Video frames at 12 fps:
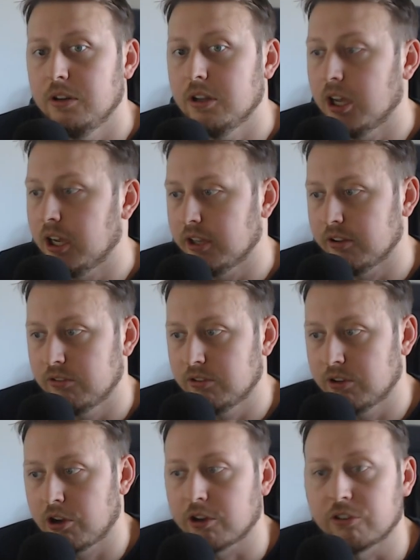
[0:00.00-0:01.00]
uh,
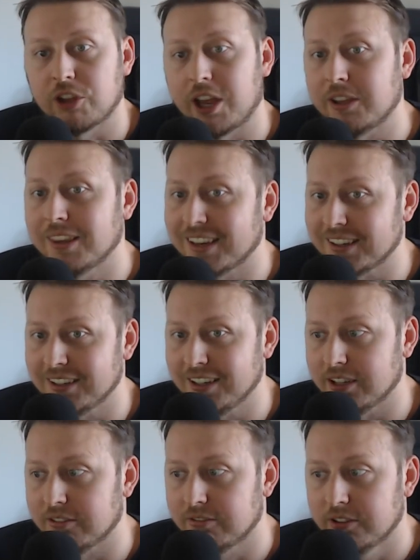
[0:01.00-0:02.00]
talks I'd like to
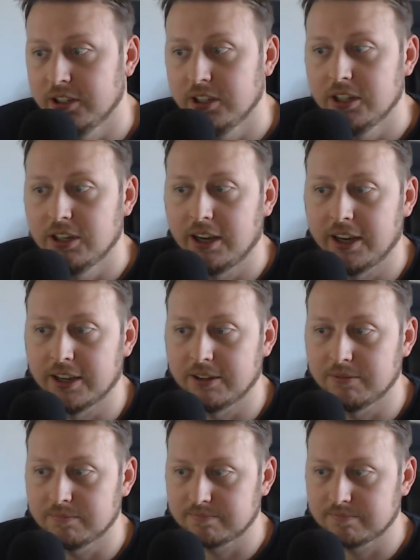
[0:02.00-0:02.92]
give, and